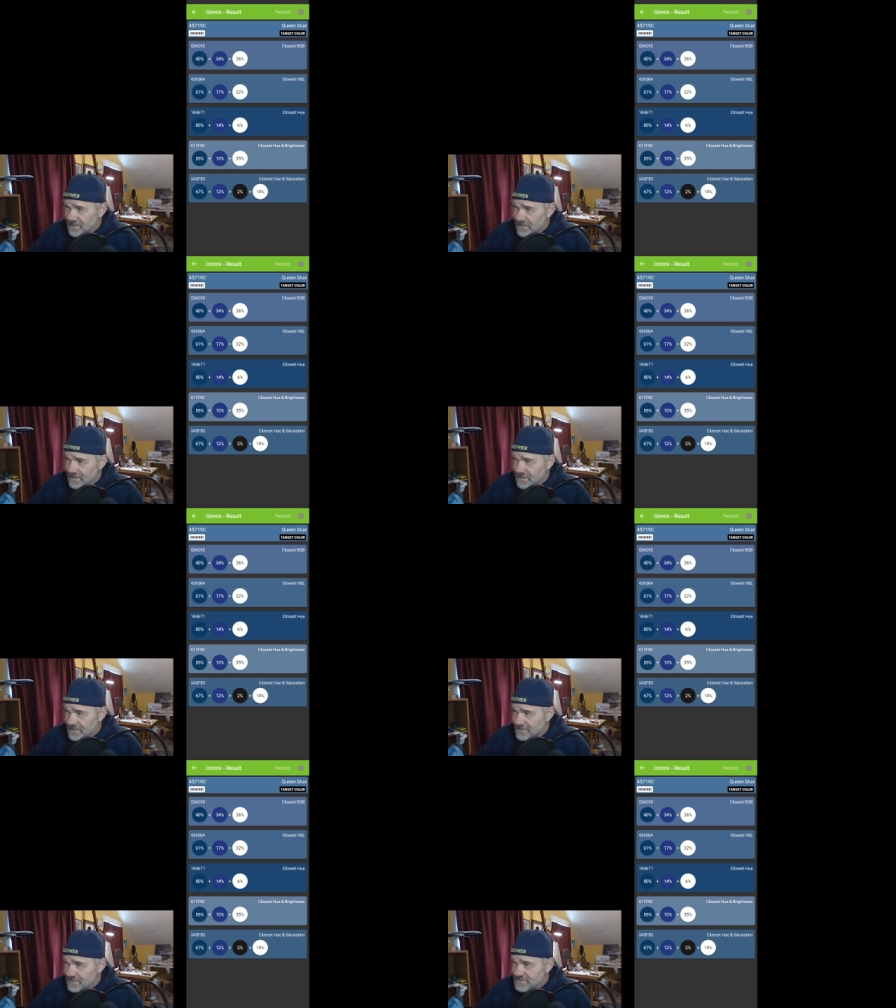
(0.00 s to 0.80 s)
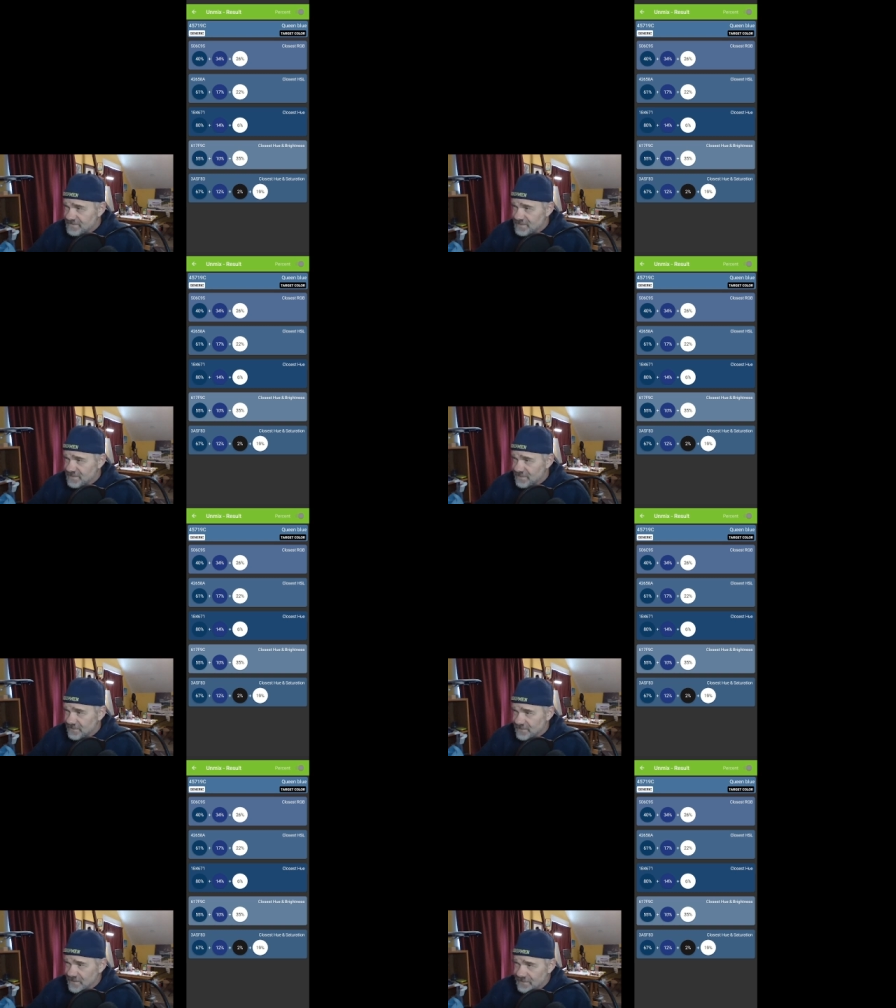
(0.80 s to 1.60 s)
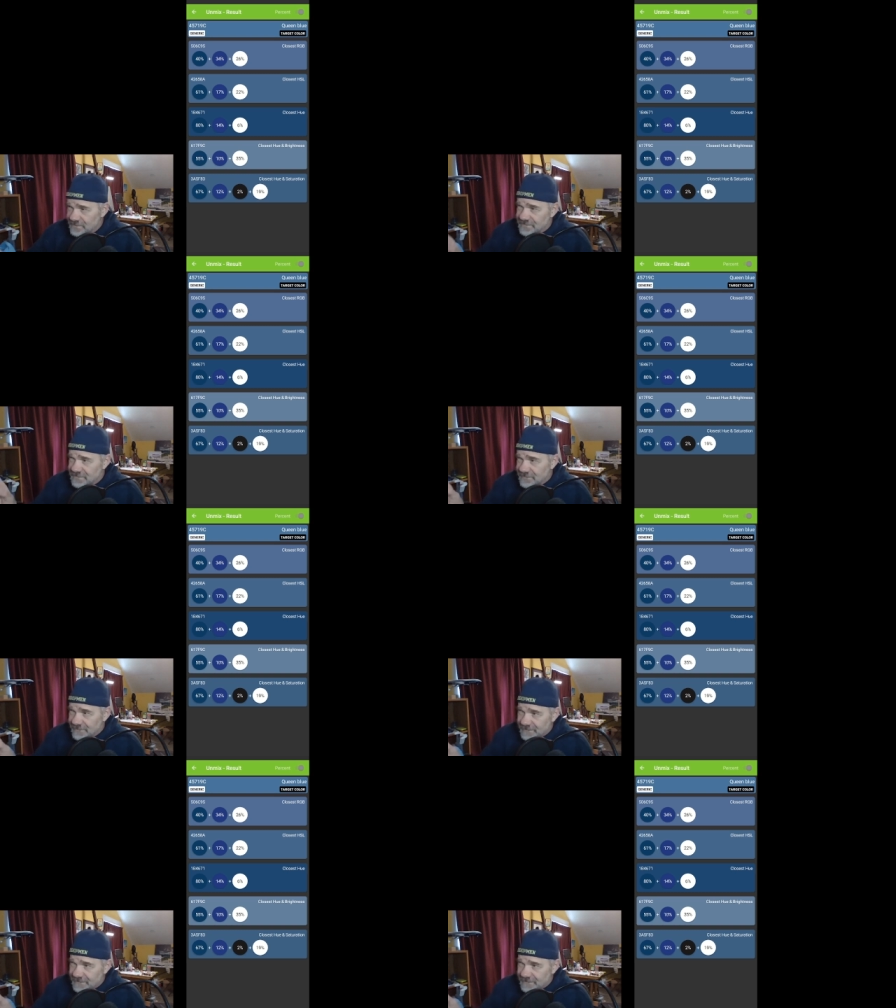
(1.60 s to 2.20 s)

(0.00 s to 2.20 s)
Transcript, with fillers: uh, in this particular color,